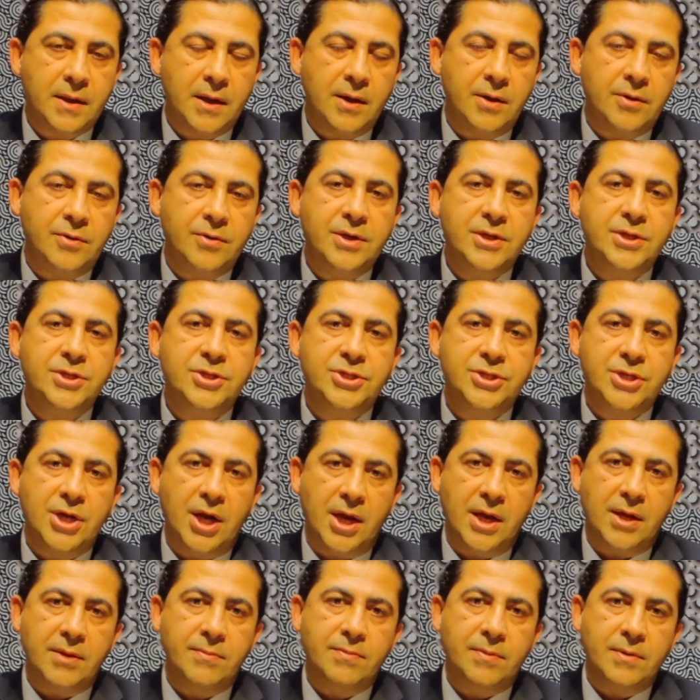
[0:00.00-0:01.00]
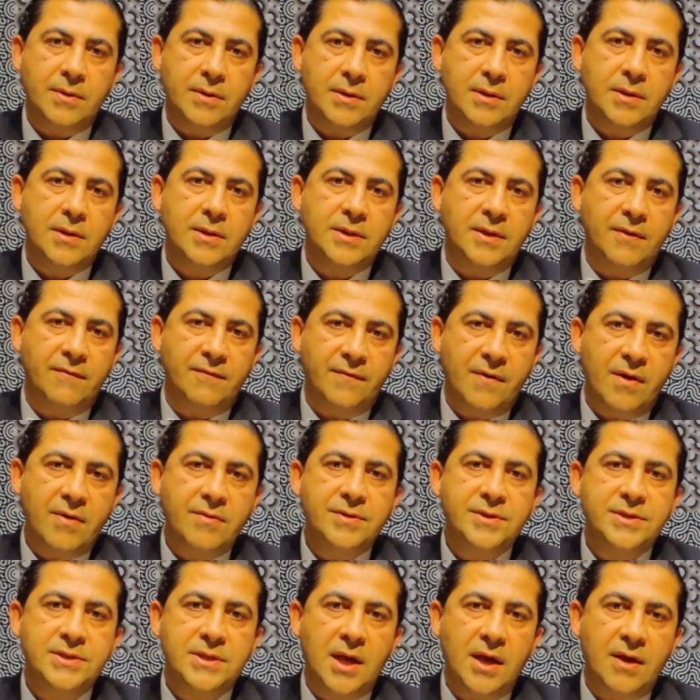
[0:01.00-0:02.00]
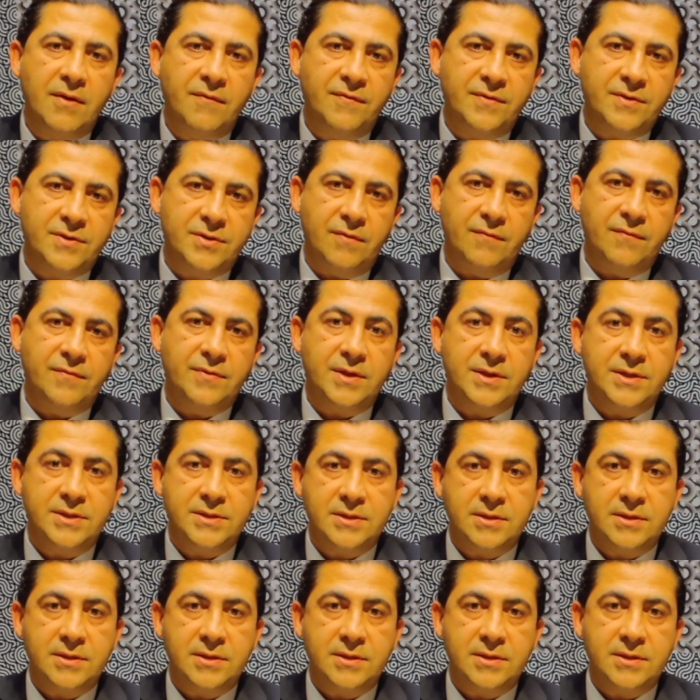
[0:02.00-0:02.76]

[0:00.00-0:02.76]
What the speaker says: reshape the very surface of